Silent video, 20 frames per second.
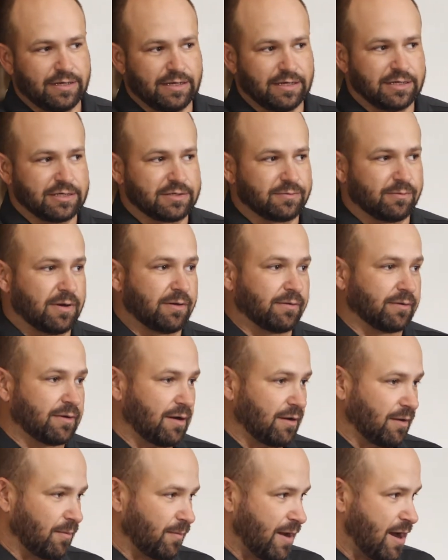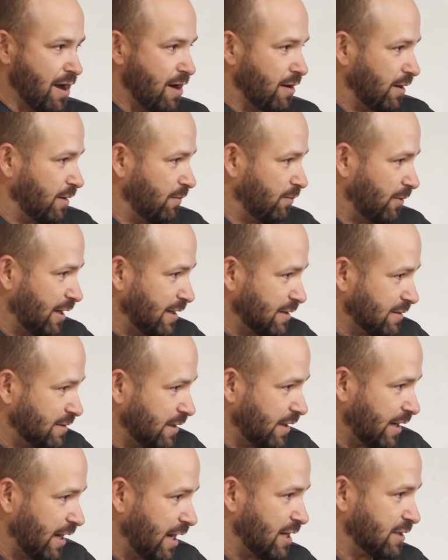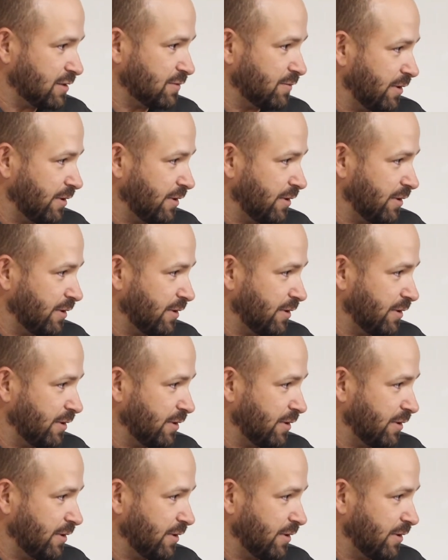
is what we're all about in Blast and Cast.